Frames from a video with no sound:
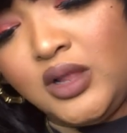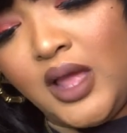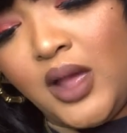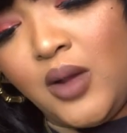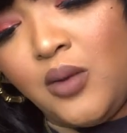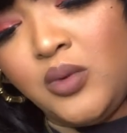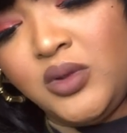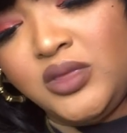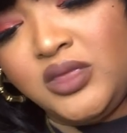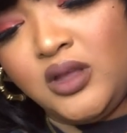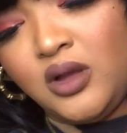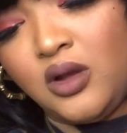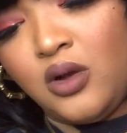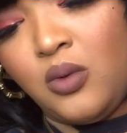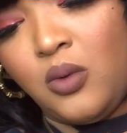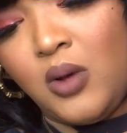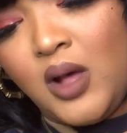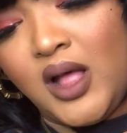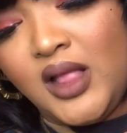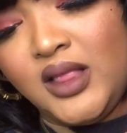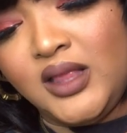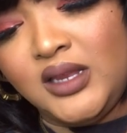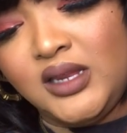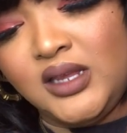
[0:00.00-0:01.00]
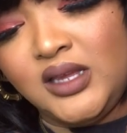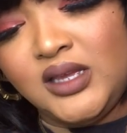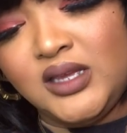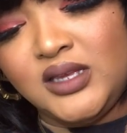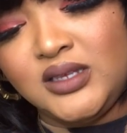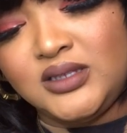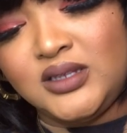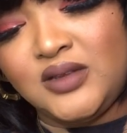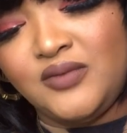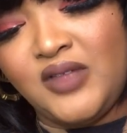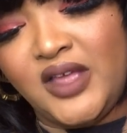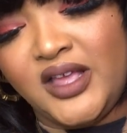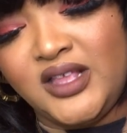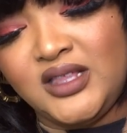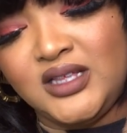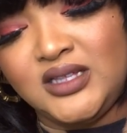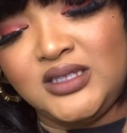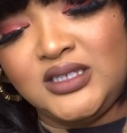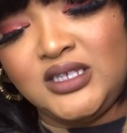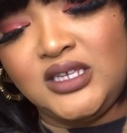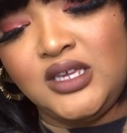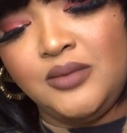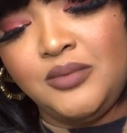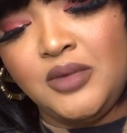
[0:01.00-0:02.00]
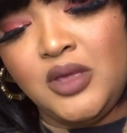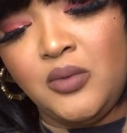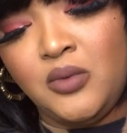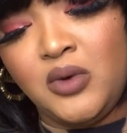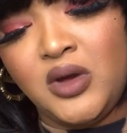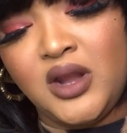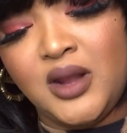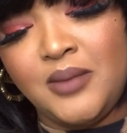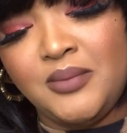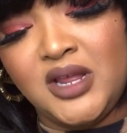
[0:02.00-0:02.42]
like what the quality is of like the Teami one.